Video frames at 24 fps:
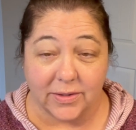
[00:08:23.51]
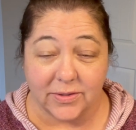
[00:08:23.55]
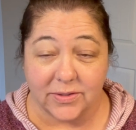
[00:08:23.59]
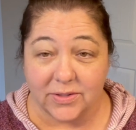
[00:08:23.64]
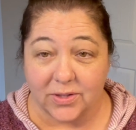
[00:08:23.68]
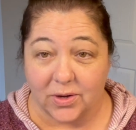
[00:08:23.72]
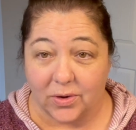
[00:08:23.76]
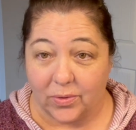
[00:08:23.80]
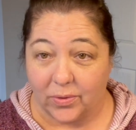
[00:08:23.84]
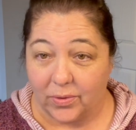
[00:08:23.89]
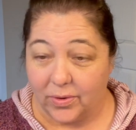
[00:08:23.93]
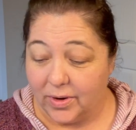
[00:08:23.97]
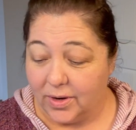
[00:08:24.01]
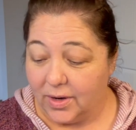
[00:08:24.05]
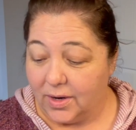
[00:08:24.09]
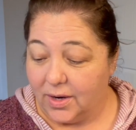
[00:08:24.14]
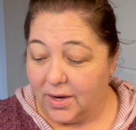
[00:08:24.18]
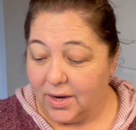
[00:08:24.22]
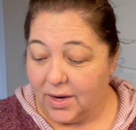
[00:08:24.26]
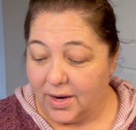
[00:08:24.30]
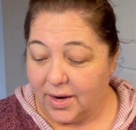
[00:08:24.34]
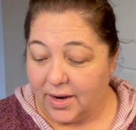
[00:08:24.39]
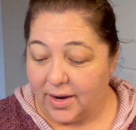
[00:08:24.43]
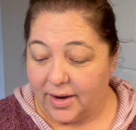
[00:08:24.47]
So
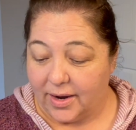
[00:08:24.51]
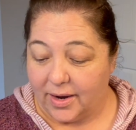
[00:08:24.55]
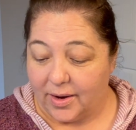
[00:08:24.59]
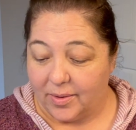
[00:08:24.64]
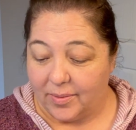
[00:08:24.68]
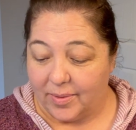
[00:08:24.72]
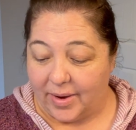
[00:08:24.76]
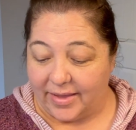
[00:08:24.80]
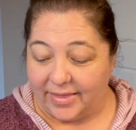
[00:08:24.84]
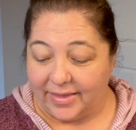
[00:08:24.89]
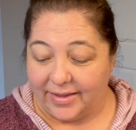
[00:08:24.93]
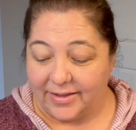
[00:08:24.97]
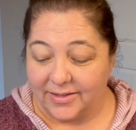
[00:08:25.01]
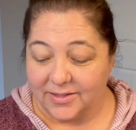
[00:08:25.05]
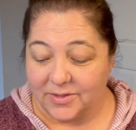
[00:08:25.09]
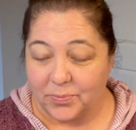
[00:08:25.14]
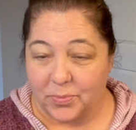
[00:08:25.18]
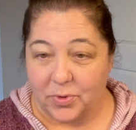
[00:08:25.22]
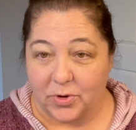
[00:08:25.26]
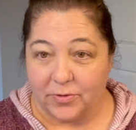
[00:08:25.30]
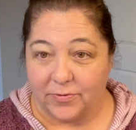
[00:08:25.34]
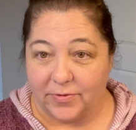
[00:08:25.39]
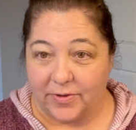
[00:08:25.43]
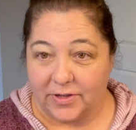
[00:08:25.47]
I think it's
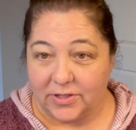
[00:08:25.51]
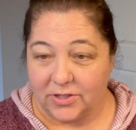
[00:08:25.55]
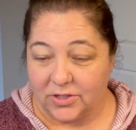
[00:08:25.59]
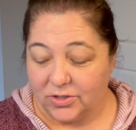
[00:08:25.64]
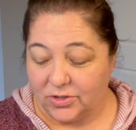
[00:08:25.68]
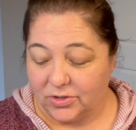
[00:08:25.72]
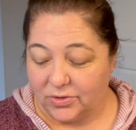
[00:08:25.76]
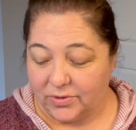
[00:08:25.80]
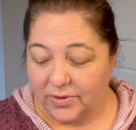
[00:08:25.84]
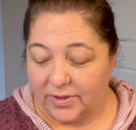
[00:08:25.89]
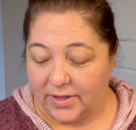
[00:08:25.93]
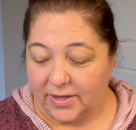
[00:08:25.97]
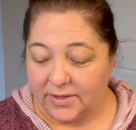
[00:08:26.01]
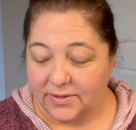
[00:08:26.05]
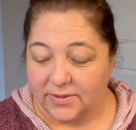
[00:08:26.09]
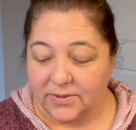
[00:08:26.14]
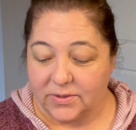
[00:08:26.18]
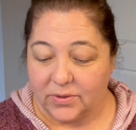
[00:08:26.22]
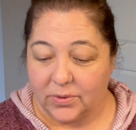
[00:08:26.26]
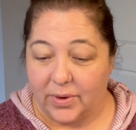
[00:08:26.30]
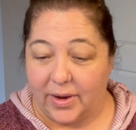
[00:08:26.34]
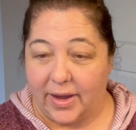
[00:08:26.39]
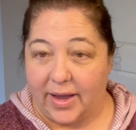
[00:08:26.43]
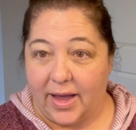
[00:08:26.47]
perfect to do this.
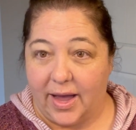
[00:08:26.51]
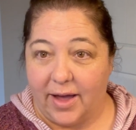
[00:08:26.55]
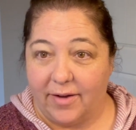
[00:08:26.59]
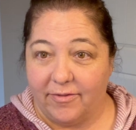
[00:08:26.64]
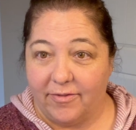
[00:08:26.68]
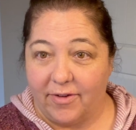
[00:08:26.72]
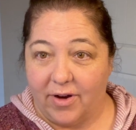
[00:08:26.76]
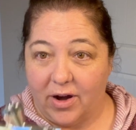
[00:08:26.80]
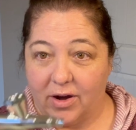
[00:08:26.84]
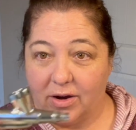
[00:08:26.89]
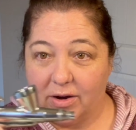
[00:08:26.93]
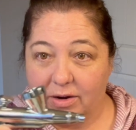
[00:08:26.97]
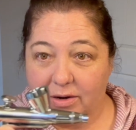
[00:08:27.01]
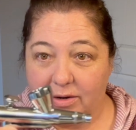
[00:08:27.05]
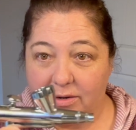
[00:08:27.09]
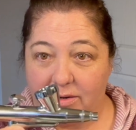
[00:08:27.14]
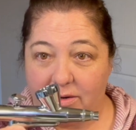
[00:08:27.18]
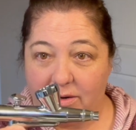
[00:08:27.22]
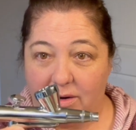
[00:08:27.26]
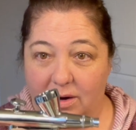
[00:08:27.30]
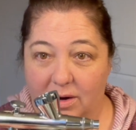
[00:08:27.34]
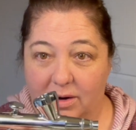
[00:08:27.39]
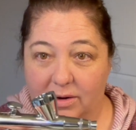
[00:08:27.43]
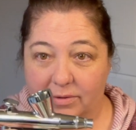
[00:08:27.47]
So I have
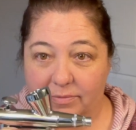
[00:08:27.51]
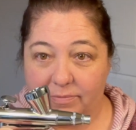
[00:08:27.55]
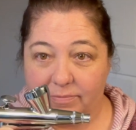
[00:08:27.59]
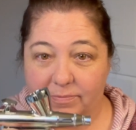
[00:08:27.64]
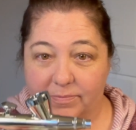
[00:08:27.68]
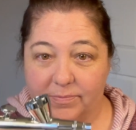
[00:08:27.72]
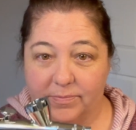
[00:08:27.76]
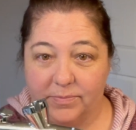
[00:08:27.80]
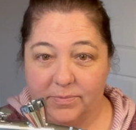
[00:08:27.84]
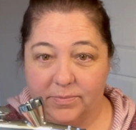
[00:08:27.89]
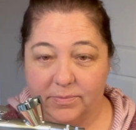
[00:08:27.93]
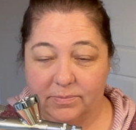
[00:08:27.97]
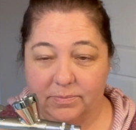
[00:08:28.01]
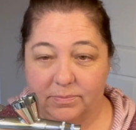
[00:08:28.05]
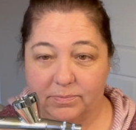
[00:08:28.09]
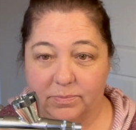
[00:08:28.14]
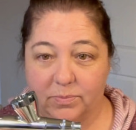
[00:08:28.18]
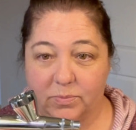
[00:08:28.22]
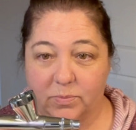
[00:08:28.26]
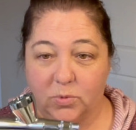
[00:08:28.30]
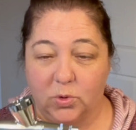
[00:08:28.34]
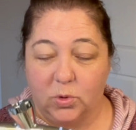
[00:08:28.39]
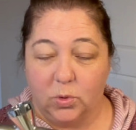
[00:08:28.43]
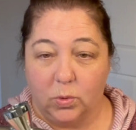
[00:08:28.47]
our
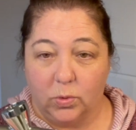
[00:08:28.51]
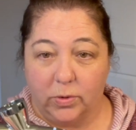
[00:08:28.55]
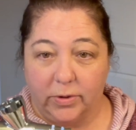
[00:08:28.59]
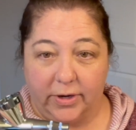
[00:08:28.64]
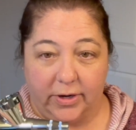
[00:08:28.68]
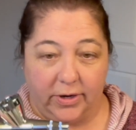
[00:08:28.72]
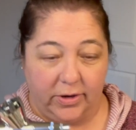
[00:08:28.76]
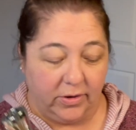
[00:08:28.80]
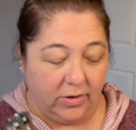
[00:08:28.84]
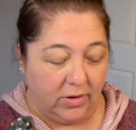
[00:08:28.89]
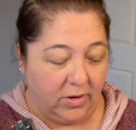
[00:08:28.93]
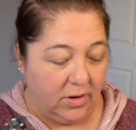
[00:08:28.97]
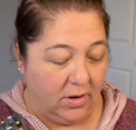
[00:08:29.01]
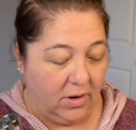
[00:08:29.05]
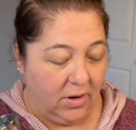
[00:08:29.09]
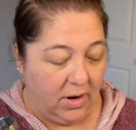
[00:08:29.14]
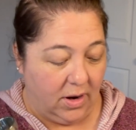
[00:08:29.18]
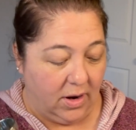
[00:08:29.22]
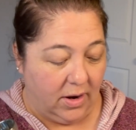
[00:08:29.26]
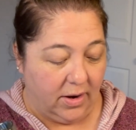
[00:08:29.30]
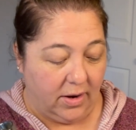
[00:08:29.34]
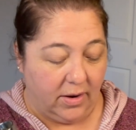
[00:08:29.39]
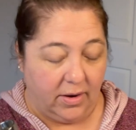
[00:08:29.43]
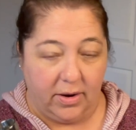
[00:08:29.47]
tool here,
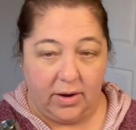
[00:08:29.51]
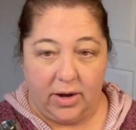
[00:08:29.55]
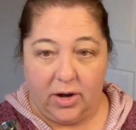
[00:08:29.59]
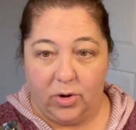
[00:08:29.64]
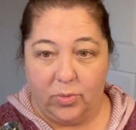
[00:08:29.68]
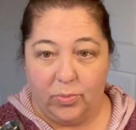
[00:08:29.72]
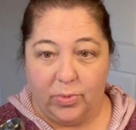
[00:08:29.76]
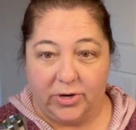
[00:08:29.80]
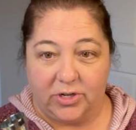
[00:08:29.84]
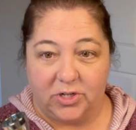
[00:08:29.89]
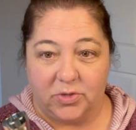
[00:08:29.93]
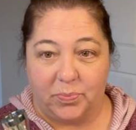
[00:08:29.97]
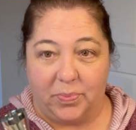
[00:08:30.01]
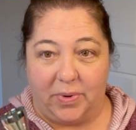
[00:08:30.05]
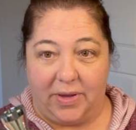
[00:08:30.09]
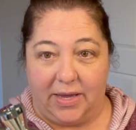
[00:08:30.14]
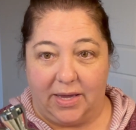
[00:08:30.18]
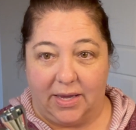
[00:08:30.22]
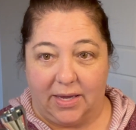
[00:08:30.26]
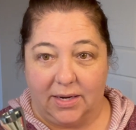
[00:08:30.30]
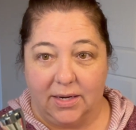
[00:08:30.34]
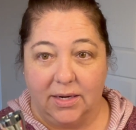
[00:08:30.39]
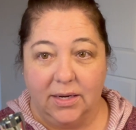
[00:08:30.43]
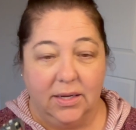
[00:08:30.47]
our airbrush
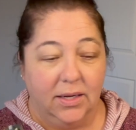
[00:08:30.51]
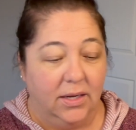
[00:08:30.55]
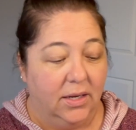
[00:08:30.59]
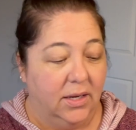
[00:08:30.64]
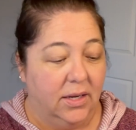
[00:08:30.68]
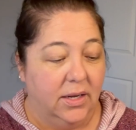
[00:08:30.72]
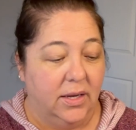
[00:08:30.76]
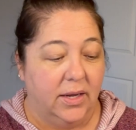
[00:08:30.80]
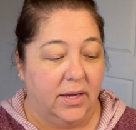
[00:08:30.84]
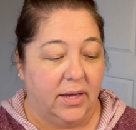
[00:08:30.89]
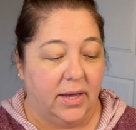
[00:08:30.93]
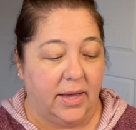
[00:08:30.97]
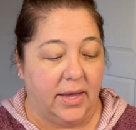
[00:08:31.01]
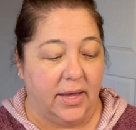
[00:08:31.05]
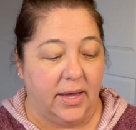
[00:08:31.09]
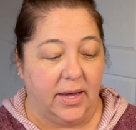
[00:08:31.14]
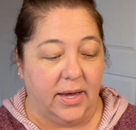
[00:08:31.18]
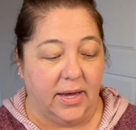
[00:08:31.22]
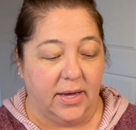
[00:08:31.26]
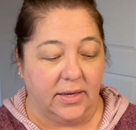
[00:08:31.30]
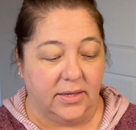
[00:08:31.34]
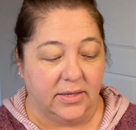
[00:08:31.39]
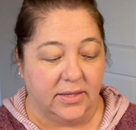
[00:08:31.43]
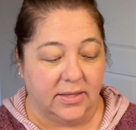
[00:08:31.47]
pen,
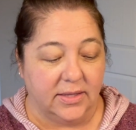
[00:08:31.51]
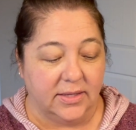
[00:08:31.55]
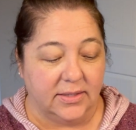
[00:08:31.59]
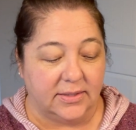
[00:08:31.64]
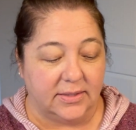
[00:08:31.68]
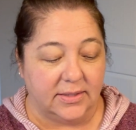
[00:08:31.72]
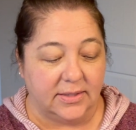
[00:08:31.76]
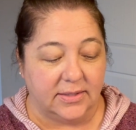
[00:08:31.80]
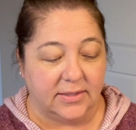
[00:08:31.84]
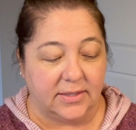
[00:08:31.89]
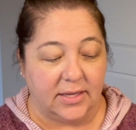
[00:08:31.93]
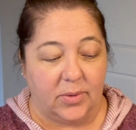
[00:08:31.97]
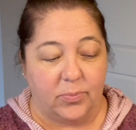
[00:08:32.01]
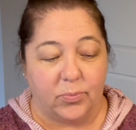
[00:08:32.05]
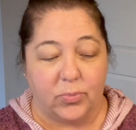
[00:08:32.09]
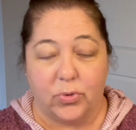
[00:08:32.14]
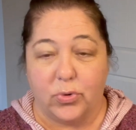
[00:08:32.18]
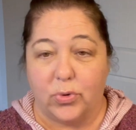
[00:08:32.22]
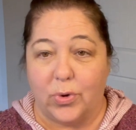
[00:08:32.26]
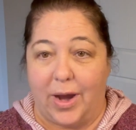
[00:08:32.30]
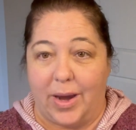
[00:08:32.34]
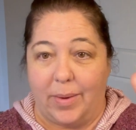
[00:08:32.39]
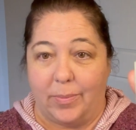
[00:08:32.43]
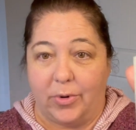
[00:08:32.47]
and this is a
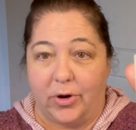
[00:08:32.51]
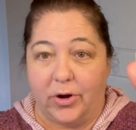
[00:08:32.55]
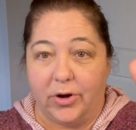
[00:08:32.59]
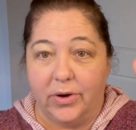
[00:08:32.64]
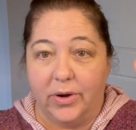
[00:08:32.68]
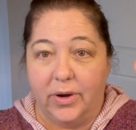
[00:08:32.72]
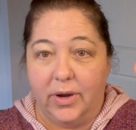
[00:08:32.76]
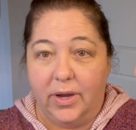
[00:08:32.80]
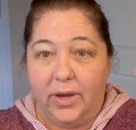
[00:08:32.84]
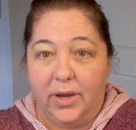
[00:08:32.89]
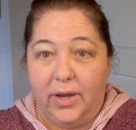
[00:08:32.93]
primer.